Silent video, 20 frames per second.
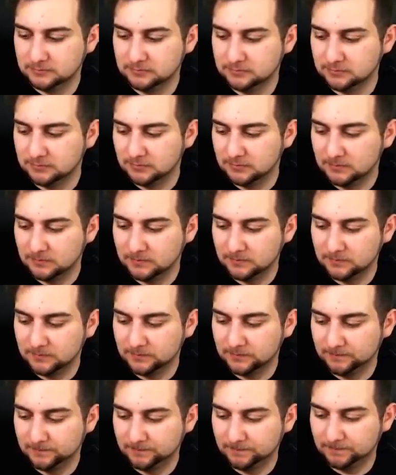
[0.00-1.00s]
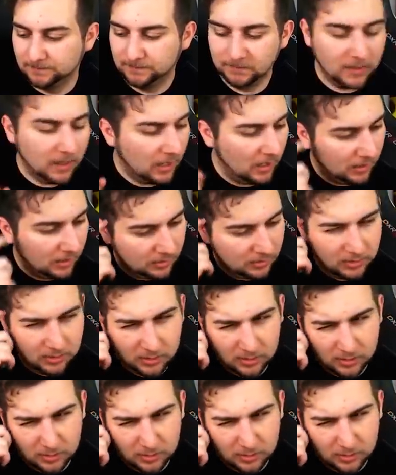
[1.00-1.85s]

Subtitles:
[no speech]